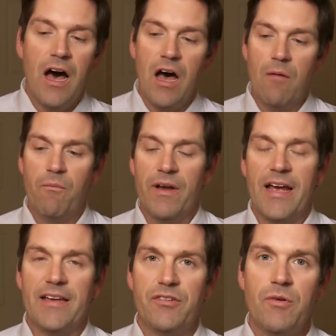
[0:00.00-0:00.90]
Um, but
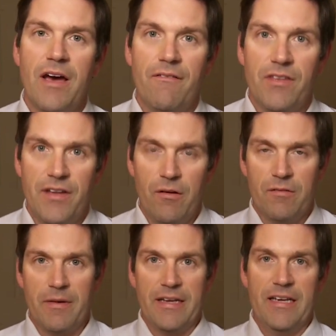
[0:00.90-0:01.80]
I do have the day
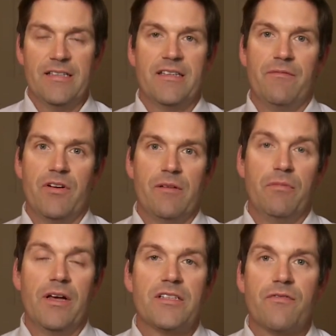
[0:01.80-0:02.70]
with my kids, and I'm very
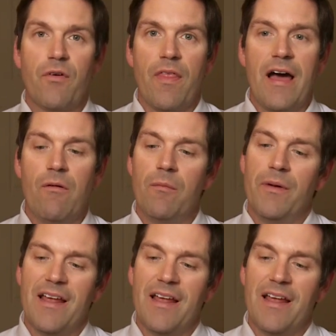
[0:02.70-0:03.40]
blessed for that one.